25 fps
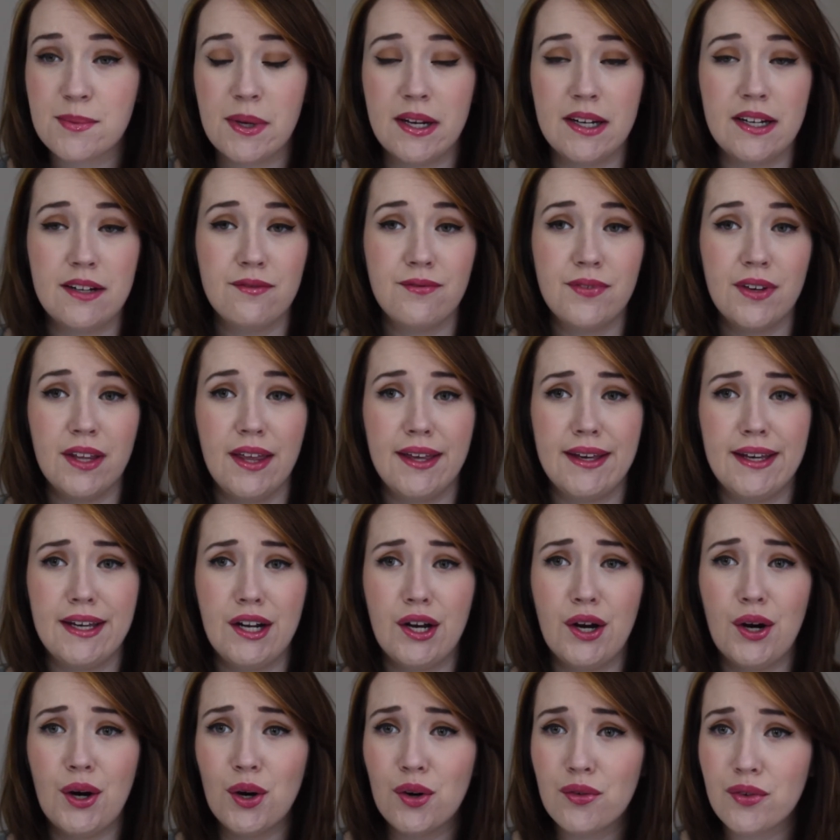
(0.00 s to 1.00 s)
but I didn't feel like
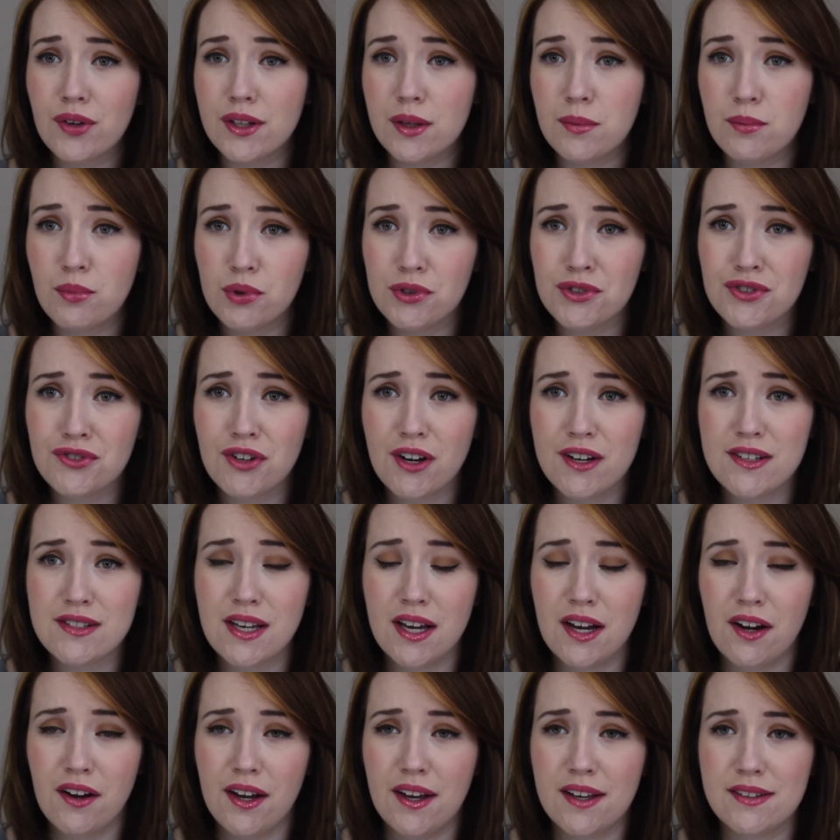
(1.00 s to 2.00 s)
it overly moisturized
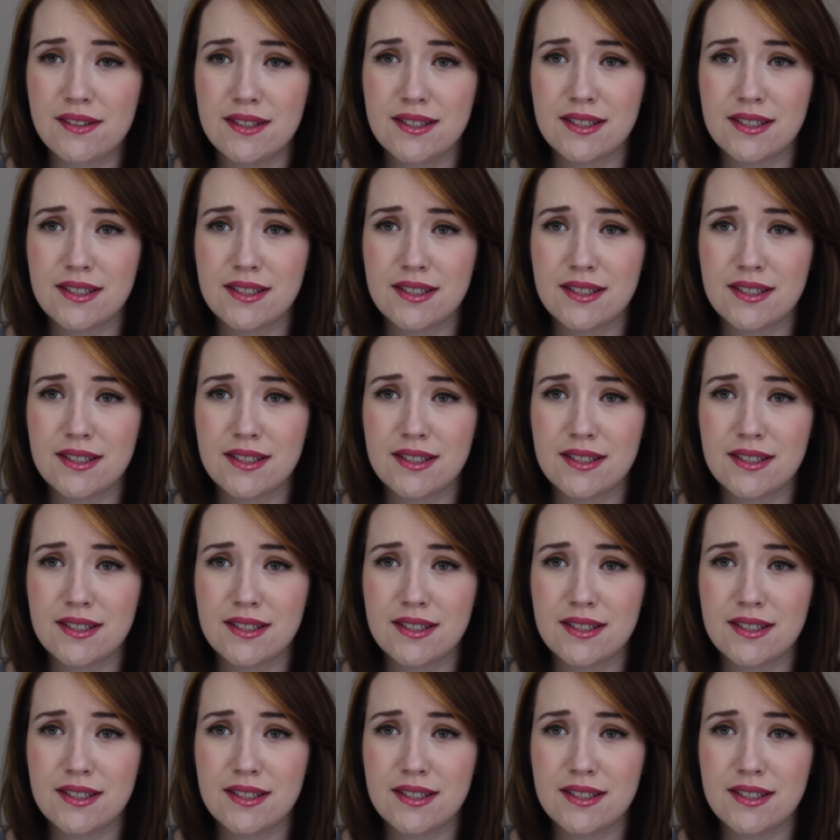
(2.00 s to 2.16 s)
areas.